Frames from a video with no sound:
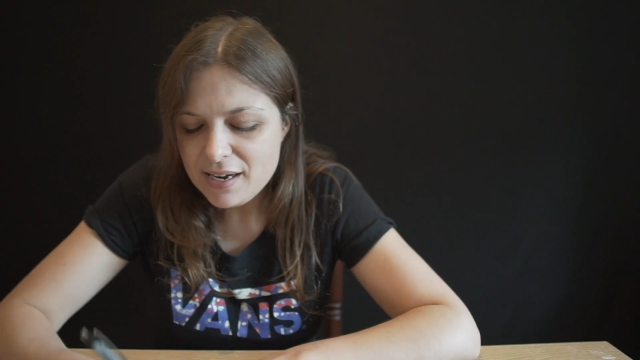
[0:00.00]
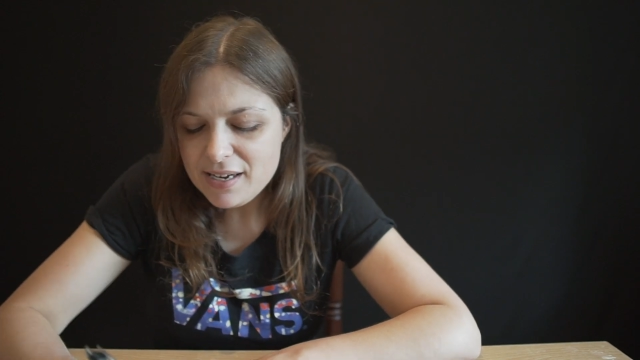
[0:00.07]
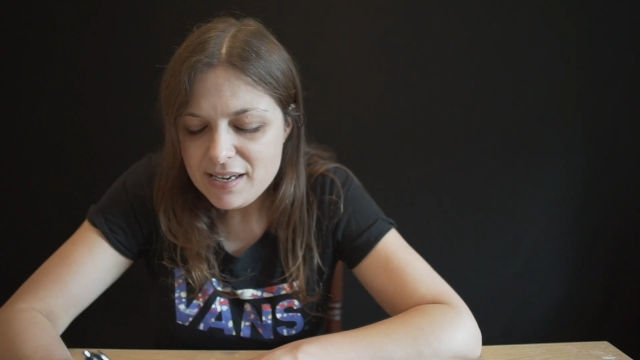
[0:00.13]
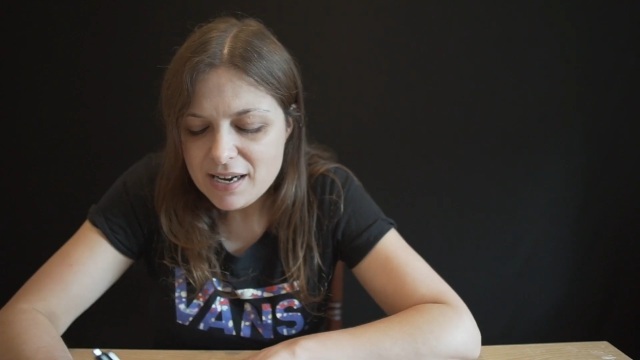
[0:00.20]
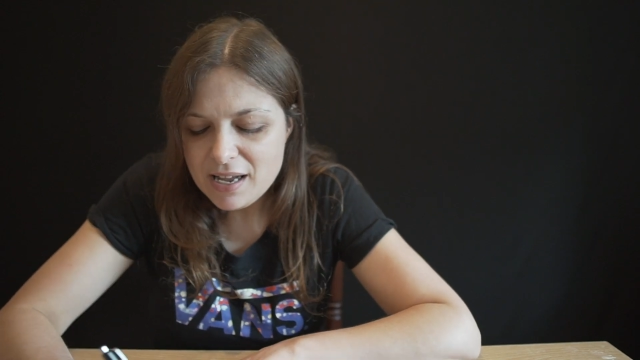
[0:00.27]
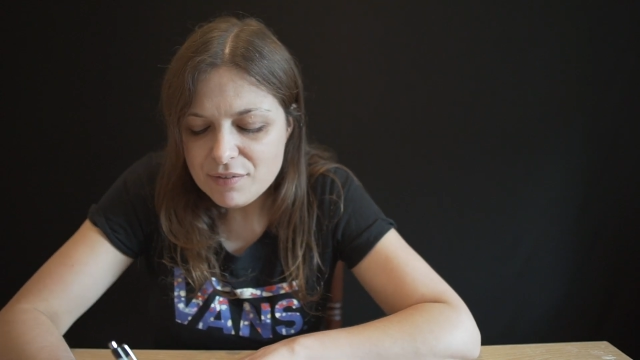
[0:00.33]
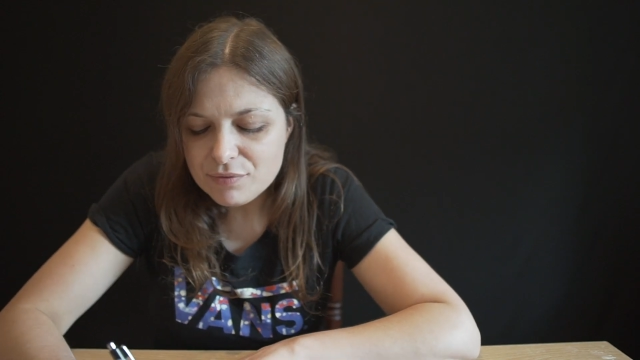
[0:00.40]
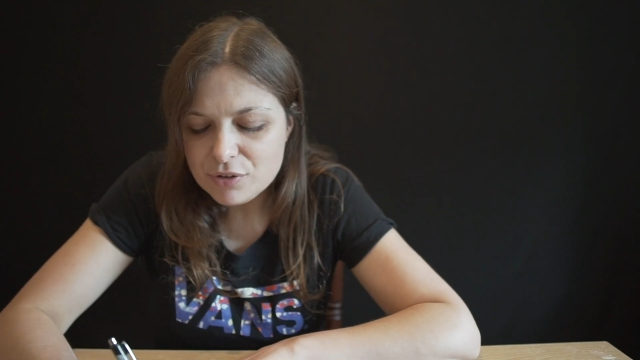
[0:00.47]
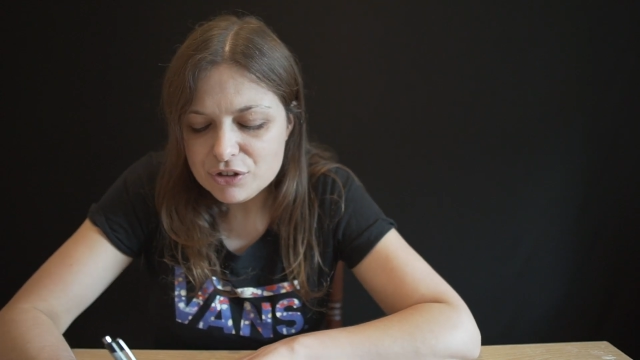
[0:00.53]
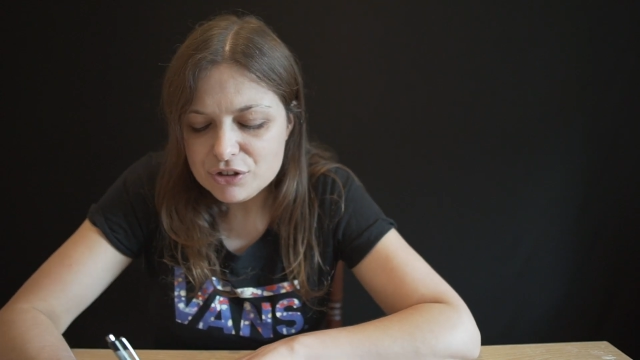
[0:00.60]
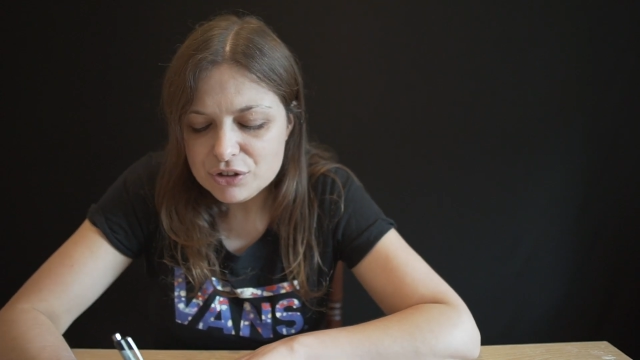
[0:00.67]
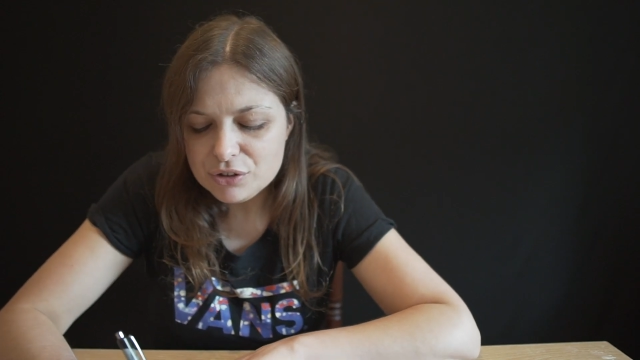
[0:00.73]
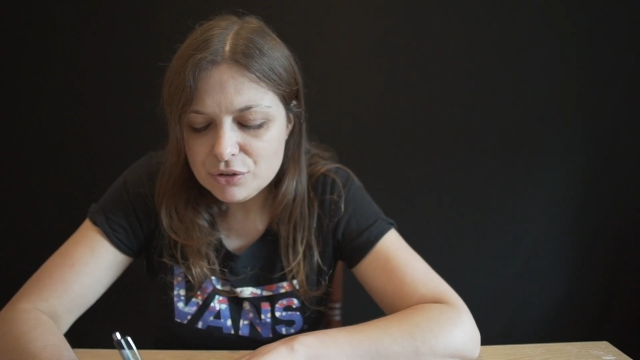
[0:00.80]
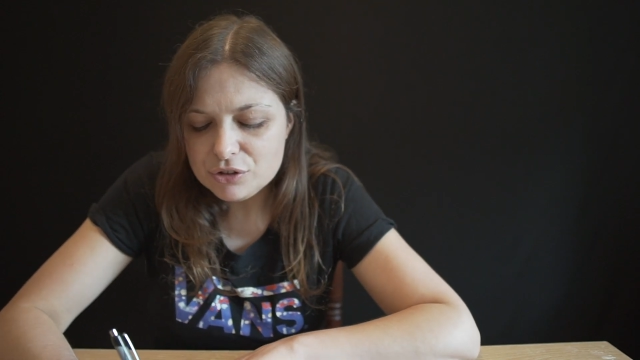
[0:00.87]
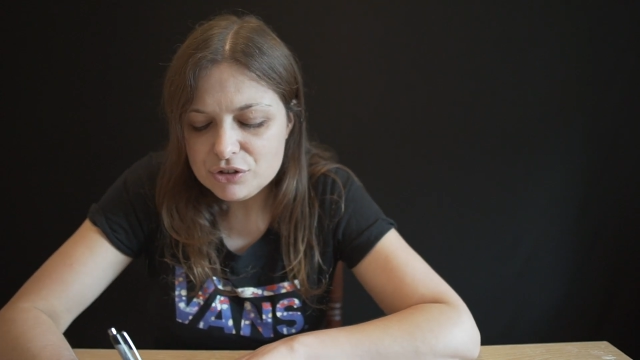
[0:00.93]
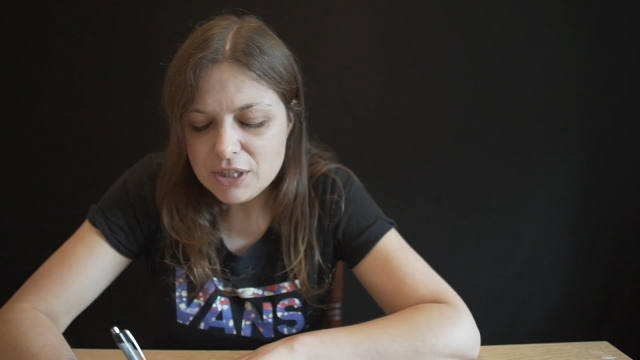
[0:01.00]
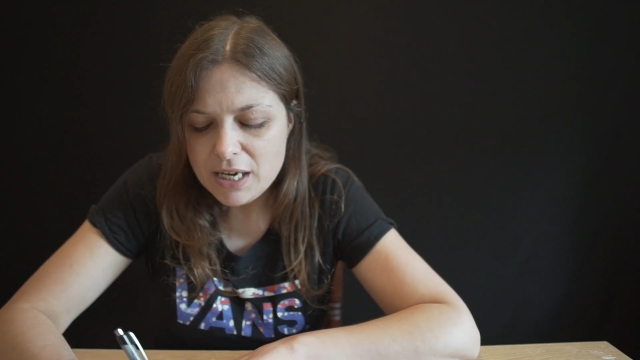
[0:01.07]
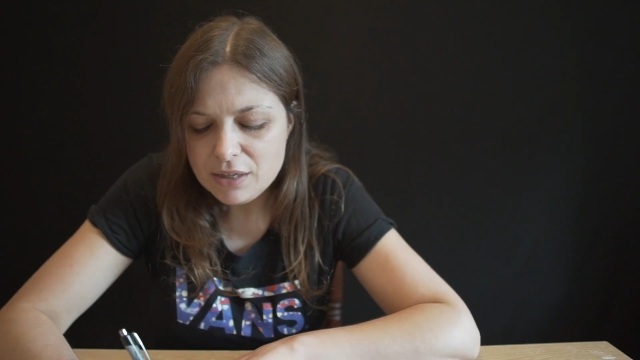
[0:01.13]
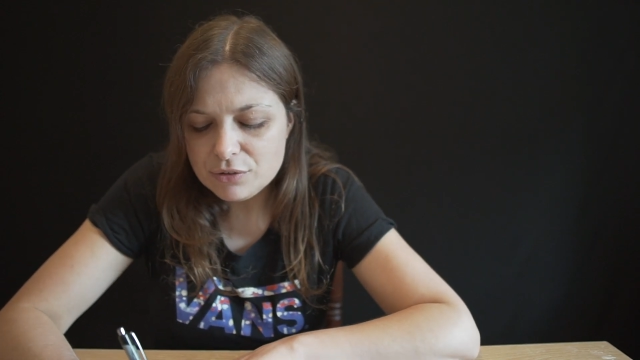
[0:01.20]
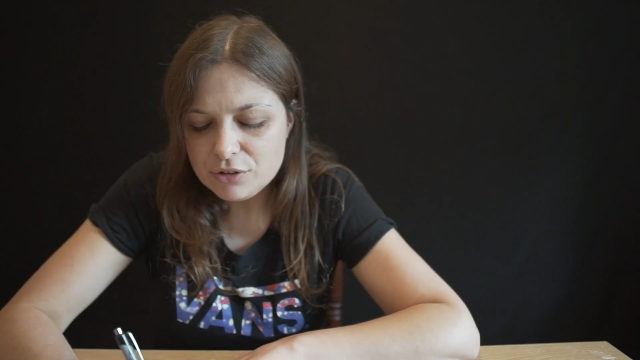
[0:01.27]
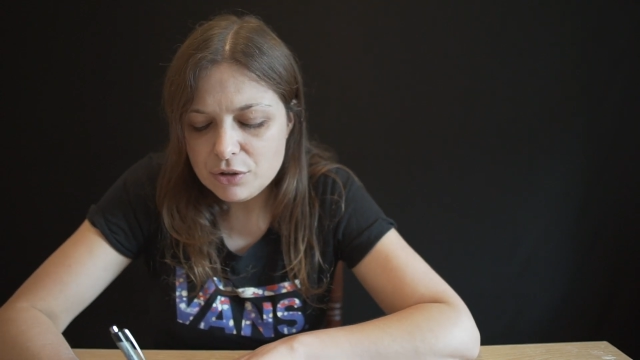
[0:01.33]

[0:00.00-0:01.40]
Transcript: I love watching your channel.